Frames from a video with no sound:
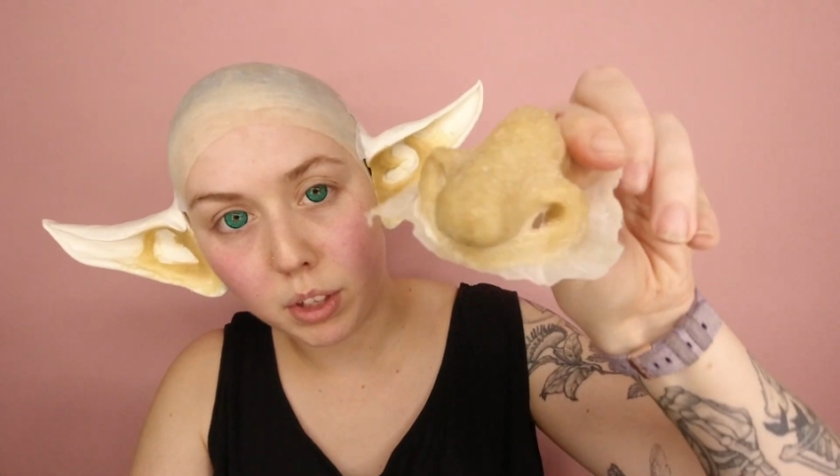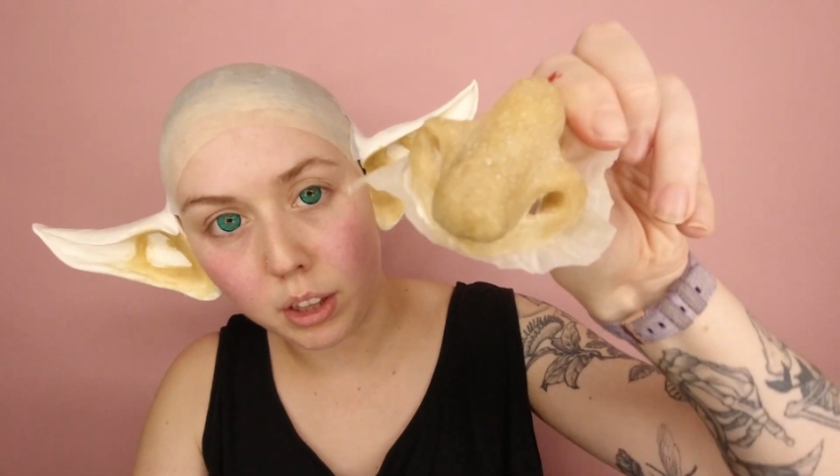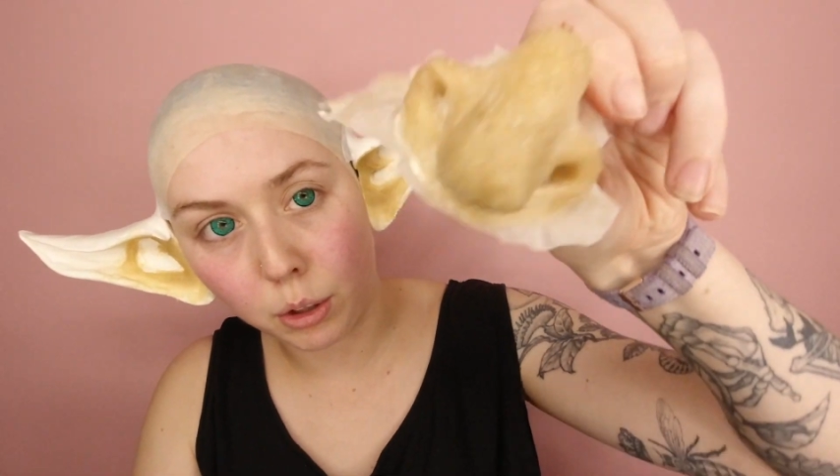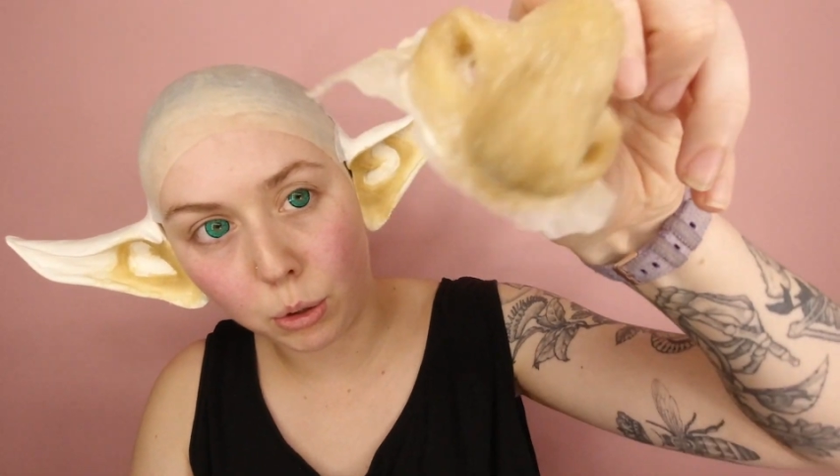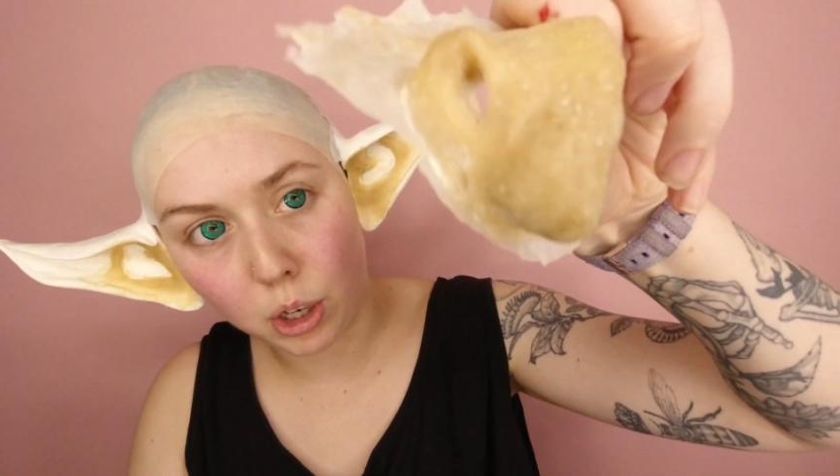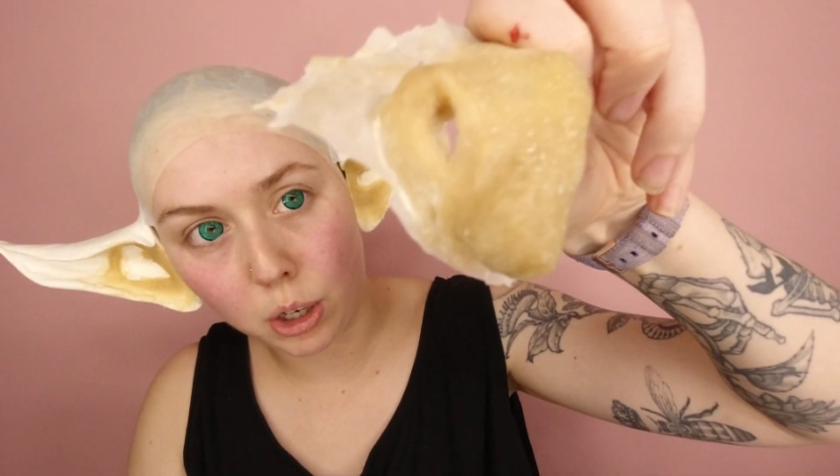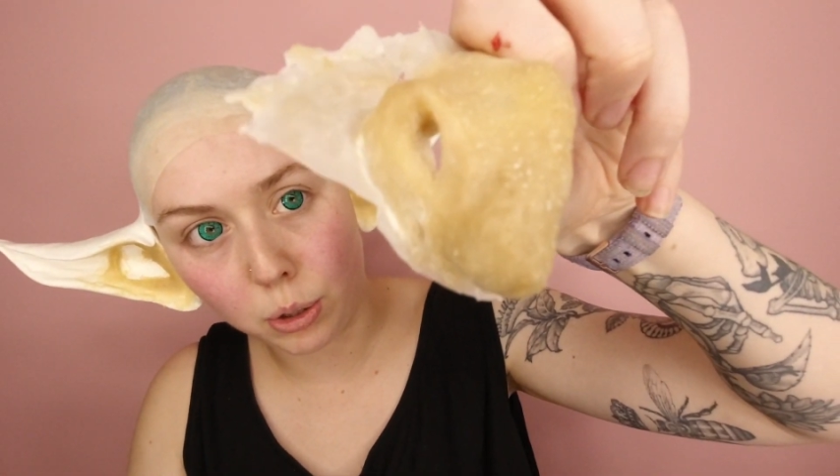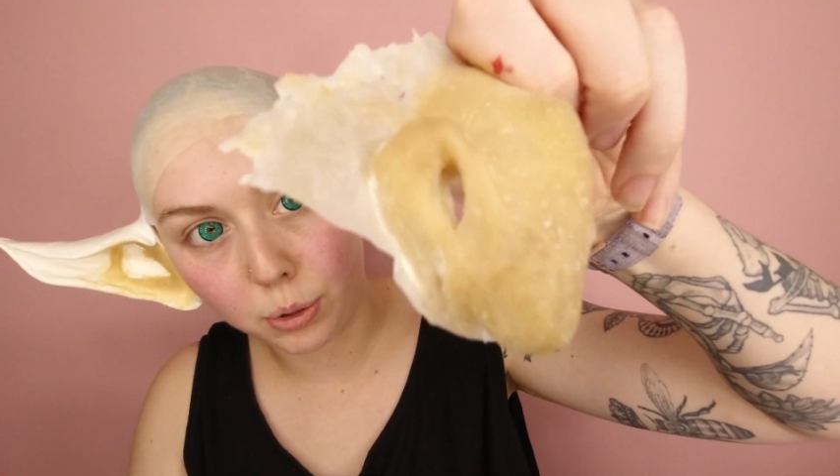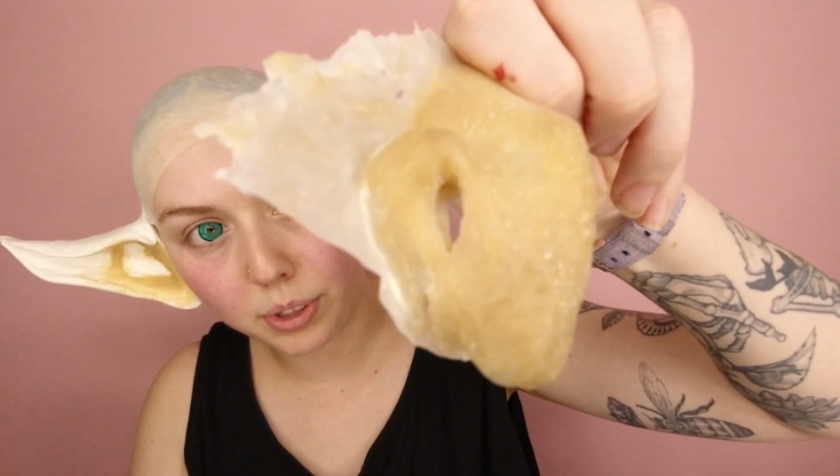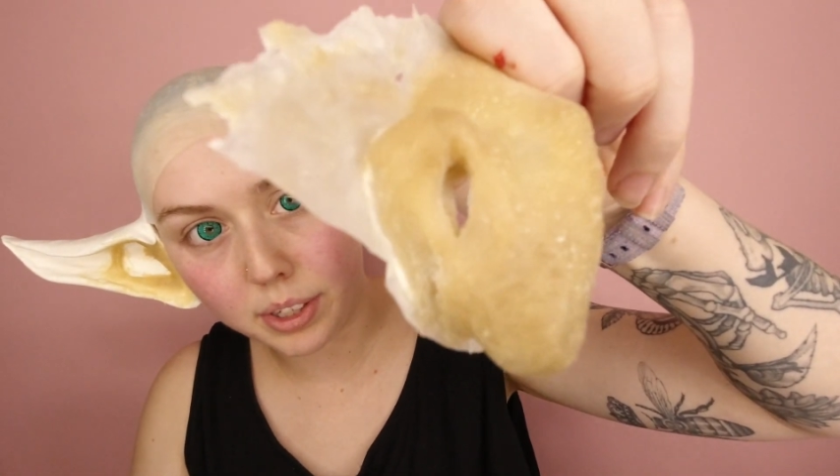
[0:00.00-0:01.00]

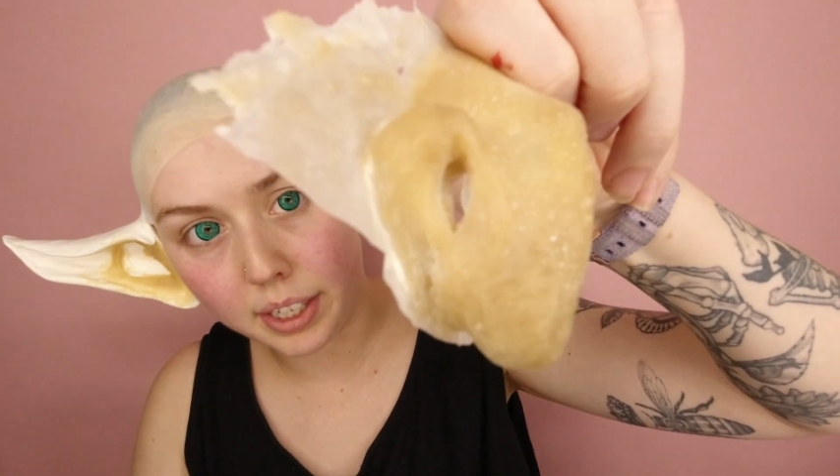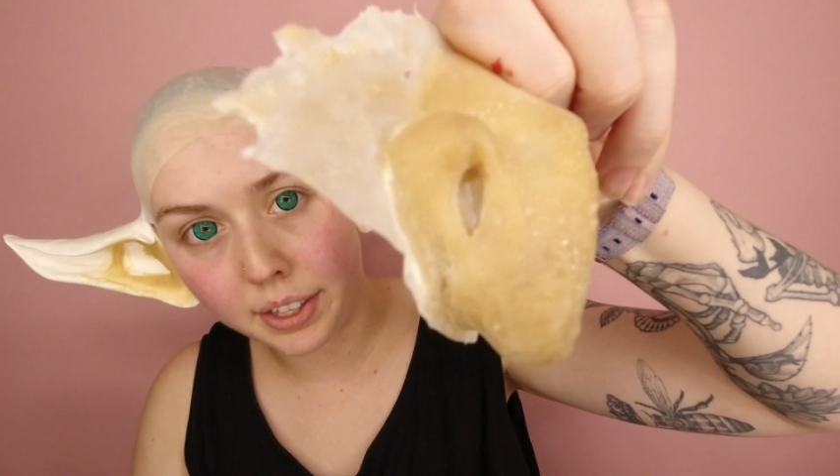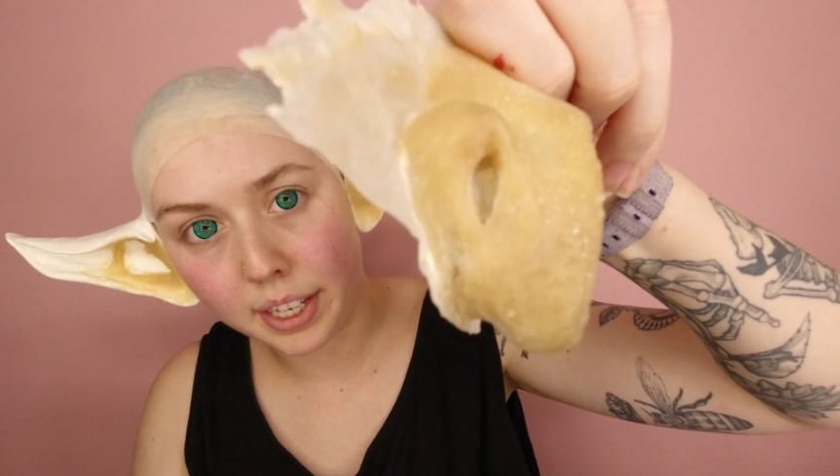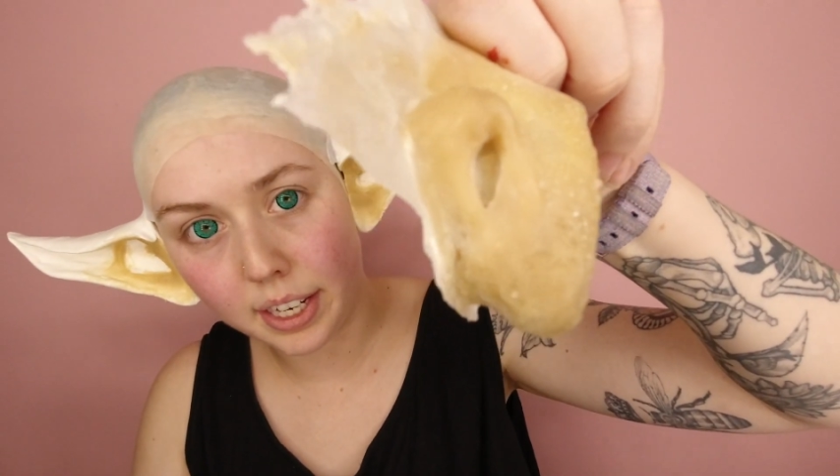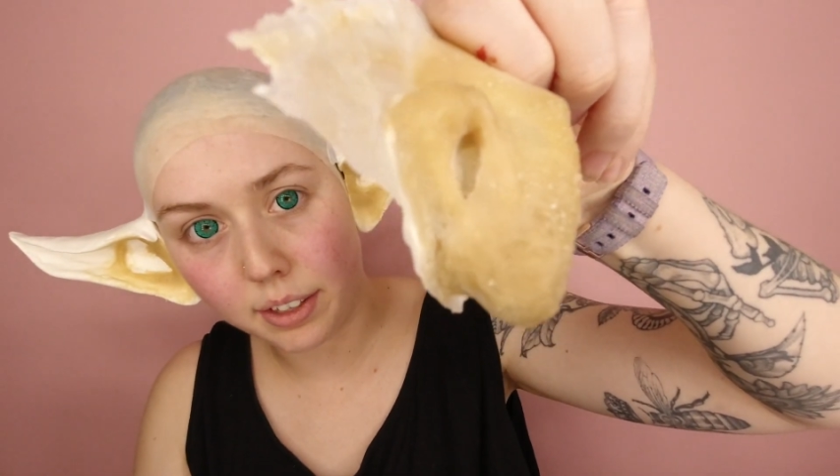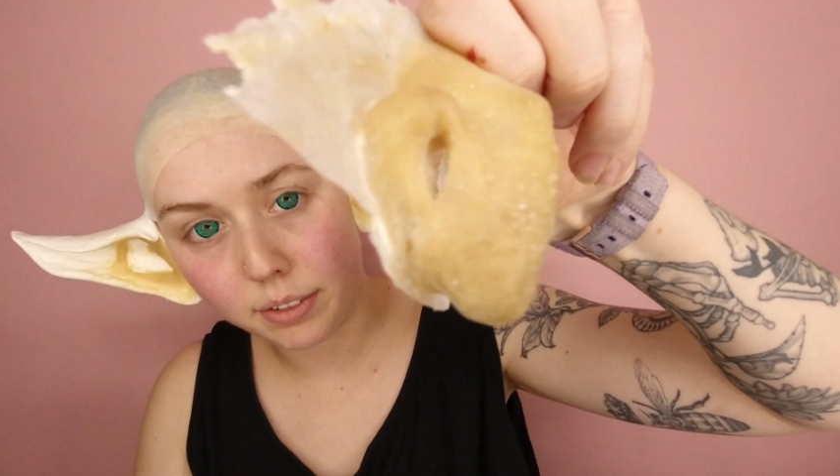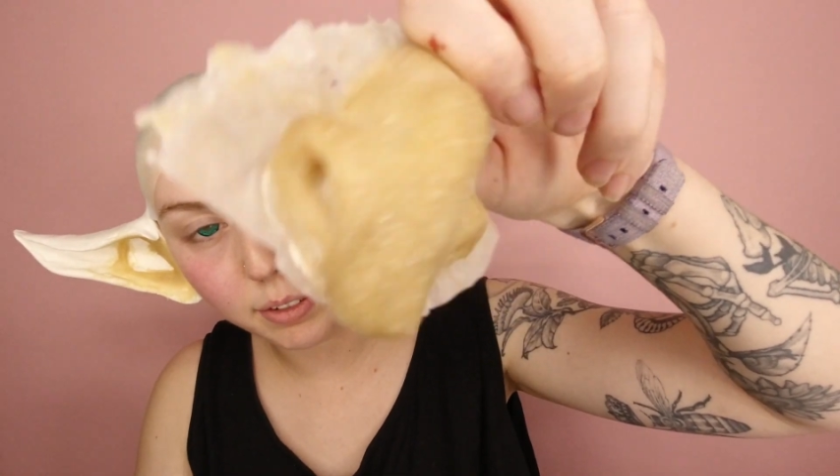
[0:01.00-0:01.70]
holes in there